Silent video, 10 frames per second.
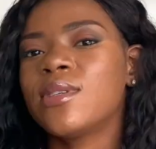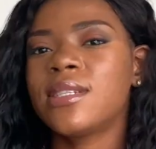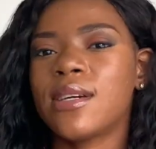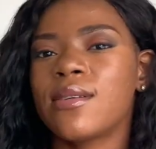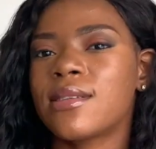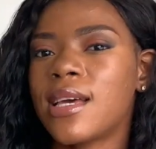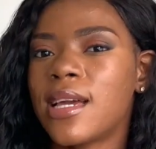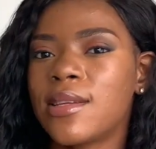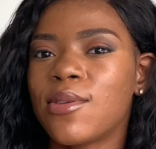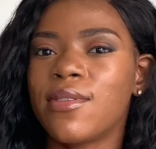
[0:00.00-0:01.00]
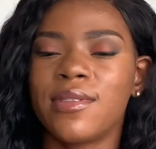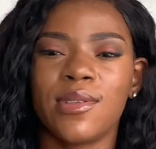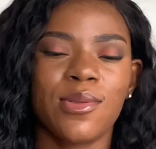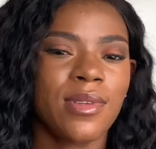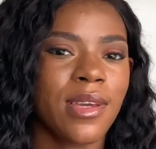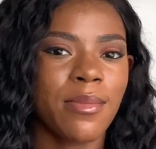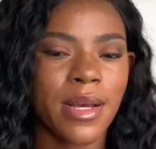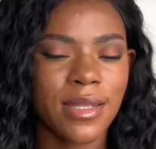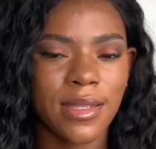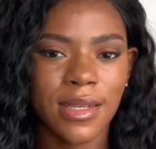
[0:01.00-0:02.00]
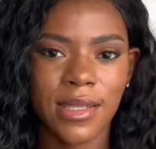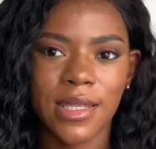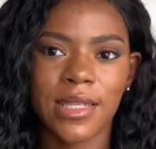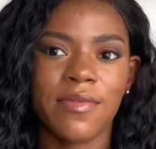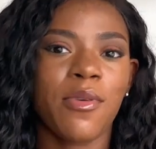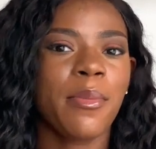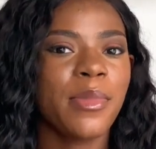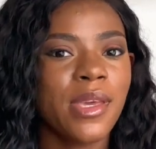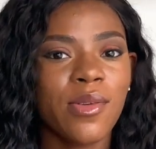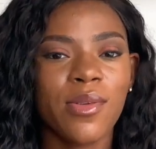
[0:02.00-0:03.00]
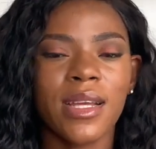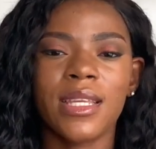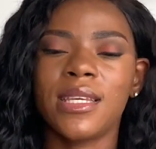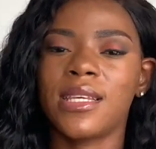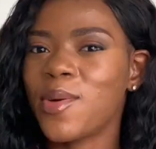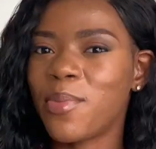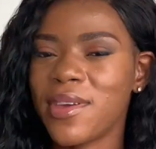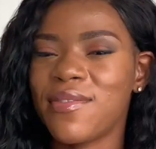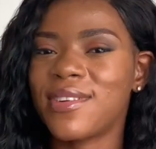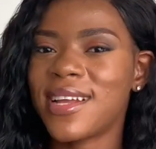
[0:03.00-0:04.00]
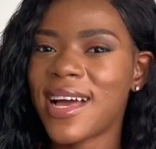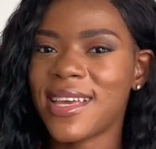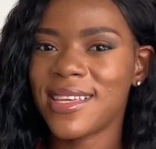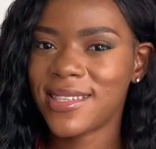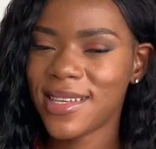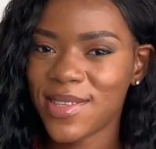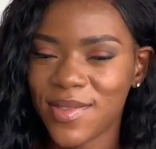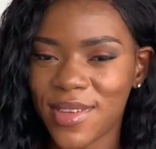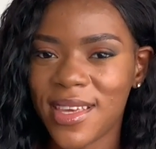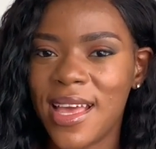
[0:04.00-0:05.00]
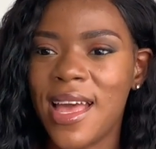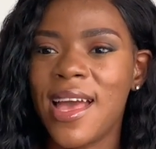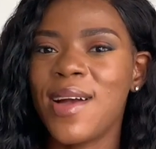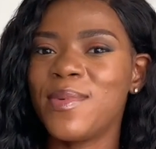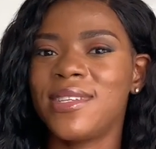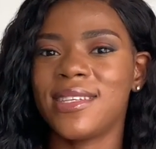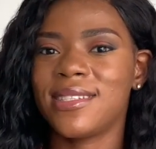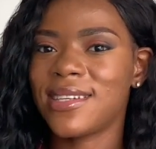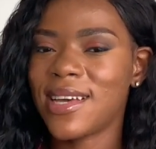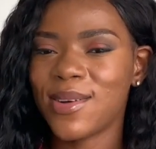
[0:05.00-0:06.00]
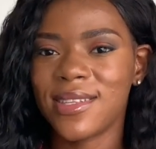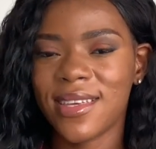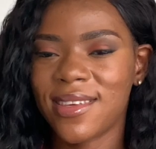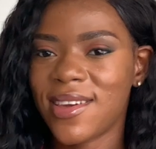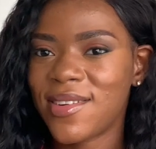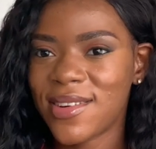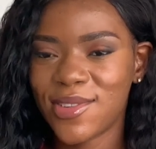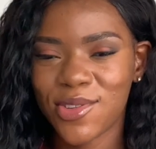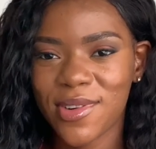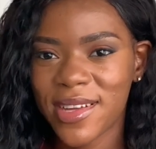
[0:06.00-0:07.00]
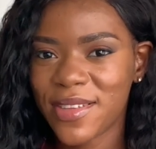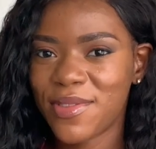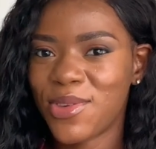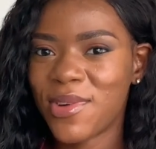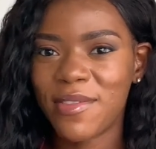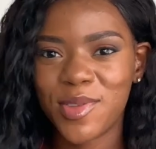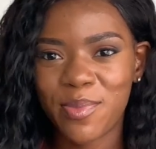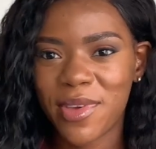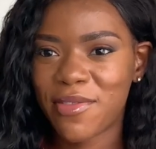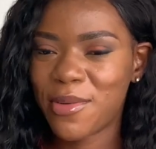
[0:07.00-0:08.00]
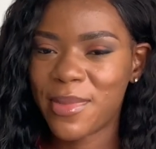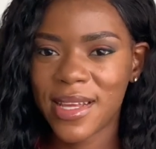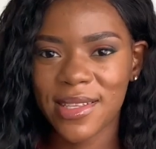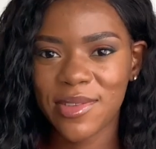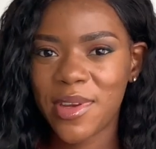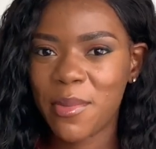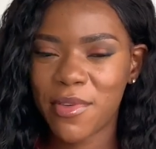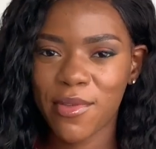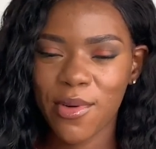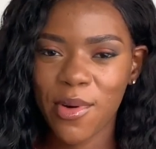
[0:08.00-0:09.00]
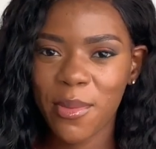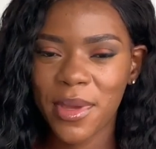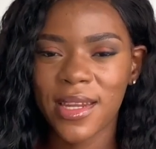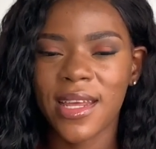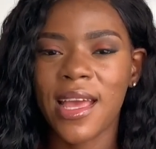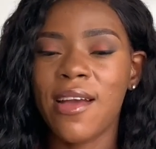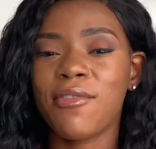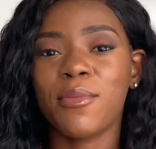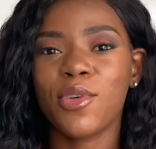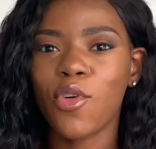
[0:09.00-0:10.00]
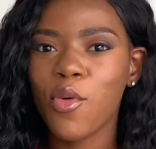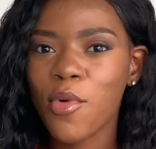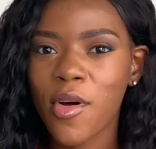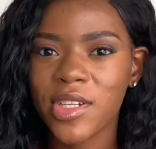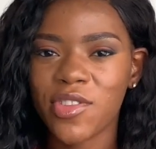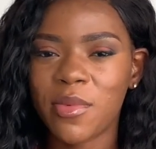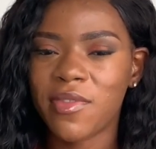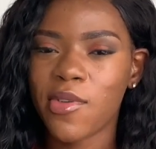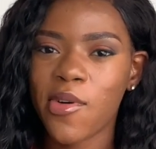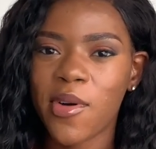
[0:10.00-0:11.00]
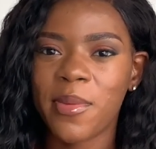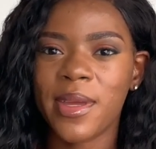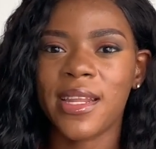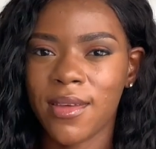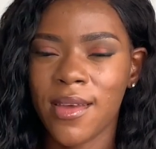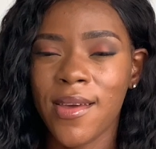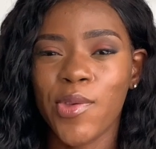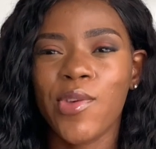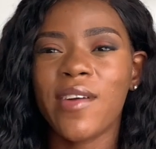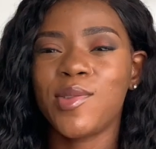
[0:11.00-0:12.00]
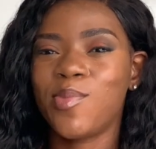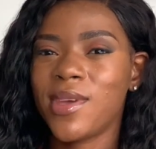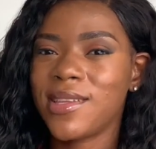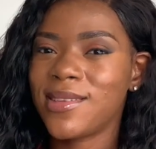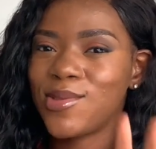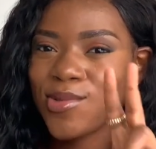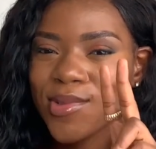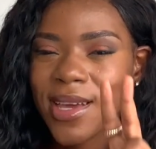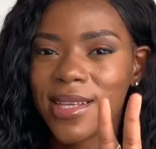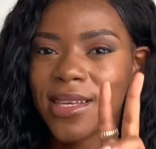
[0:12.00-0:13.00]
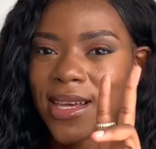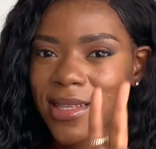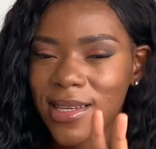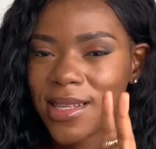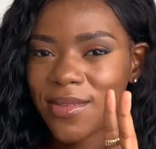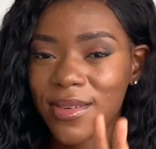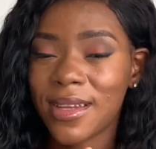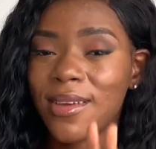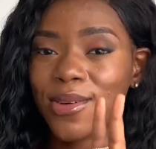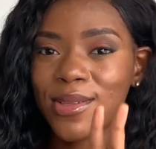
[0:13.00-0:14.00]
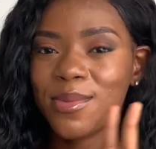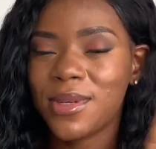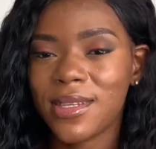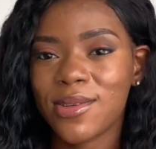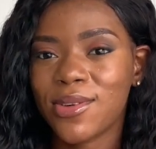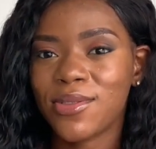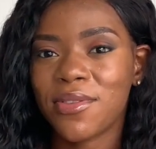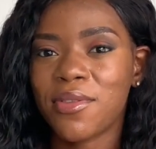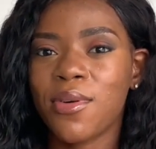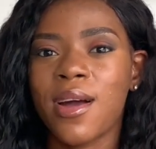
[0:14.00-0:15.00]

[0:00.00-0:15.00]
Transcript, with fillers: downside of the two-year masters is for me, oh, I think, is paying for that IHS fee, which is a health insurance fee you have to pay from Nigeria before coming, from your home country before coming you have to pay the two years IHS fee that you're going to be in this country for.